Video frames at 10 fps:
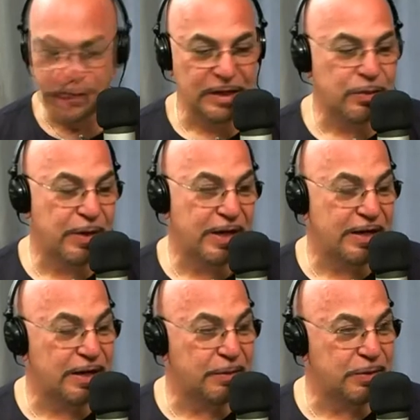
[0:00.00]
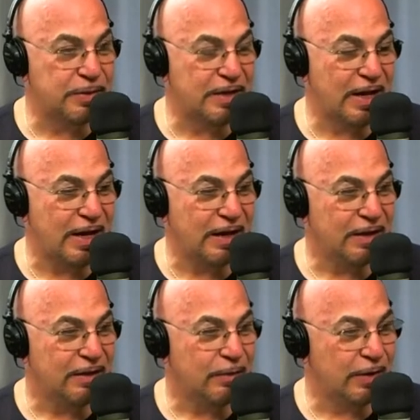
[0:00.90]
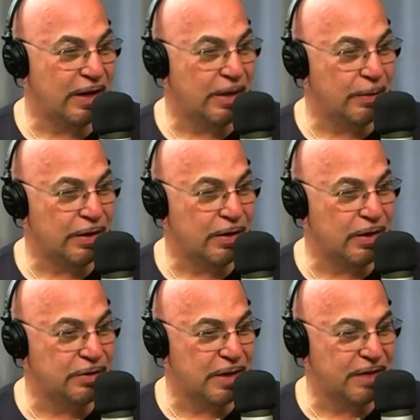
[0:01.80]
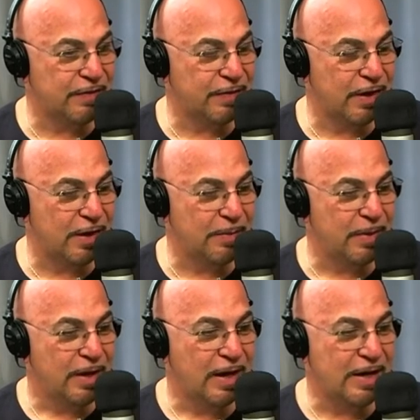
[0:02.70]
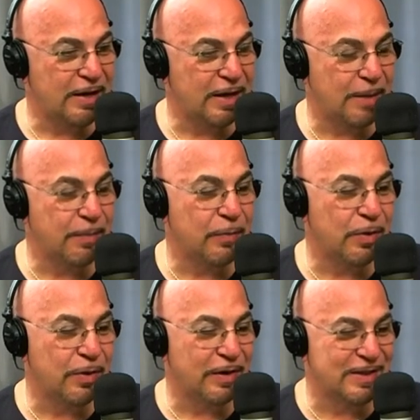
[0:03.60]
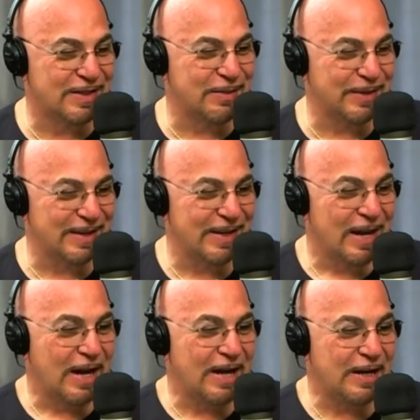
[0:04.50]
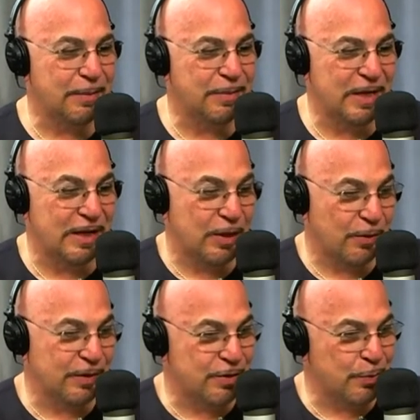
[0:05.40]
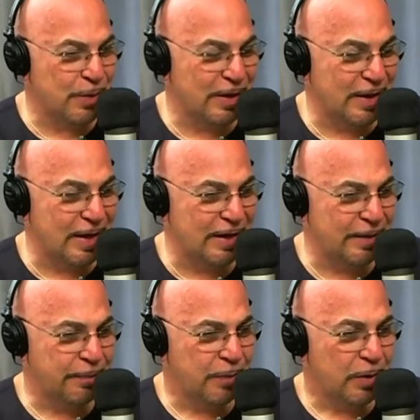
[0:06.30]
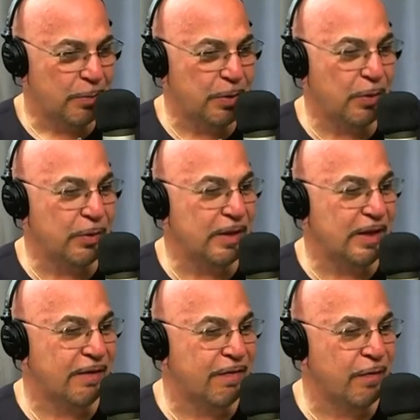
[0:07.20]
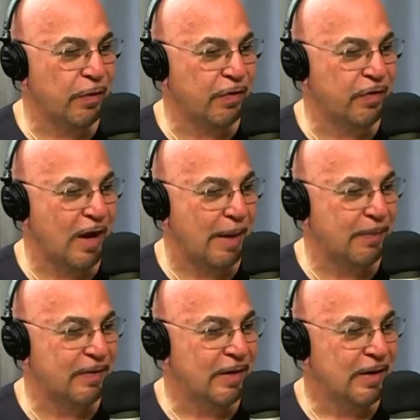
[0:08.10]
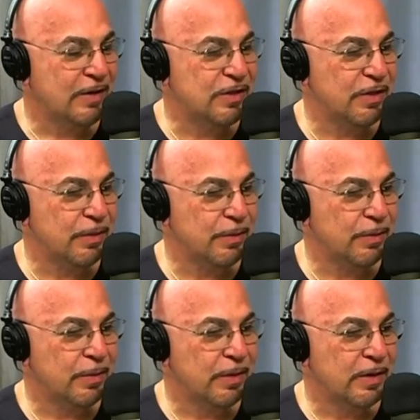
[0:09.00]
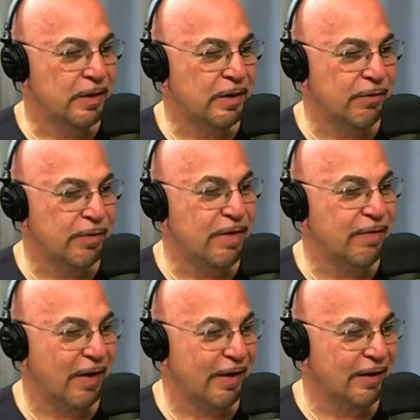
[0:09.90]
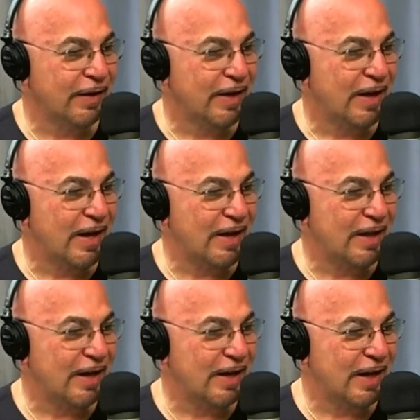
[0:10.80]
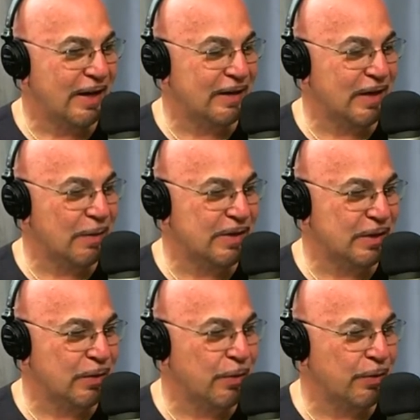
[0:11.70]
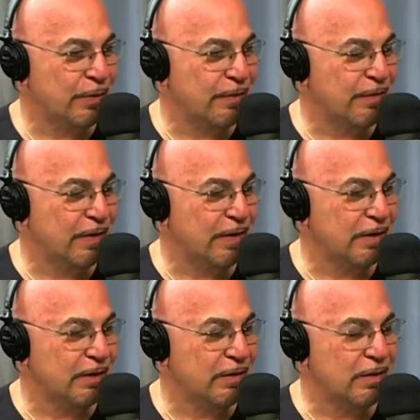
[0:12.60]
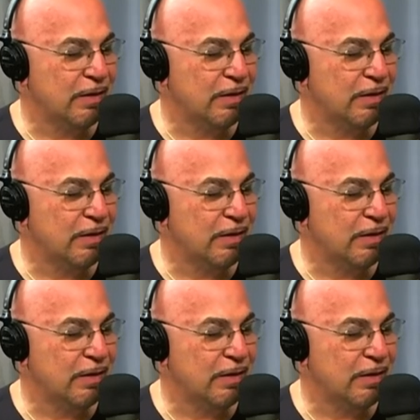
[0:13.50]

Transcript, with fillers: Oh, that's what I ended up doing today when yeah. I when I called you and asked for your help. I ended up no no. This is what I I ended up taking the Oyster Bay line, but only like four stops to Greenvale, and then I I was at the corner of uh,